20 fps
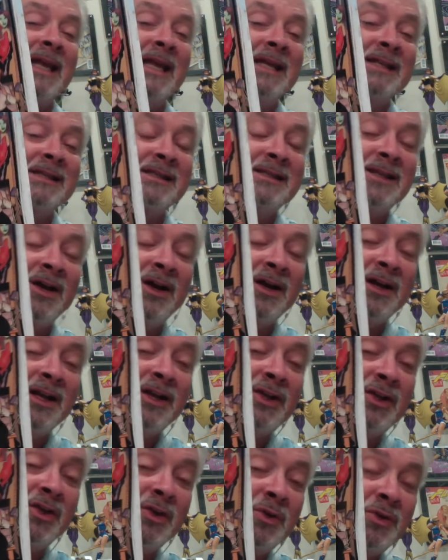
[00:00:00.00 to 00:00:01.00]
ends on a
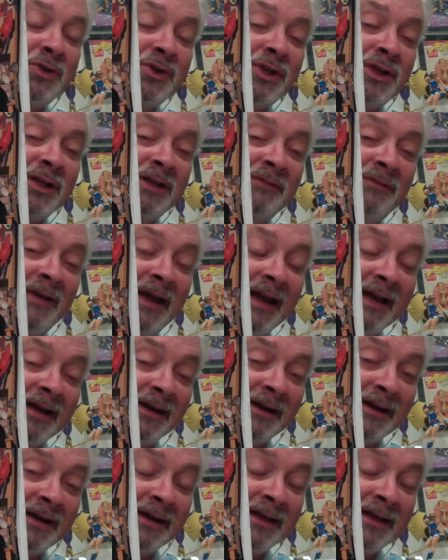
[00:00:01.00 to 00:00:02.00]
huge cliffhanger.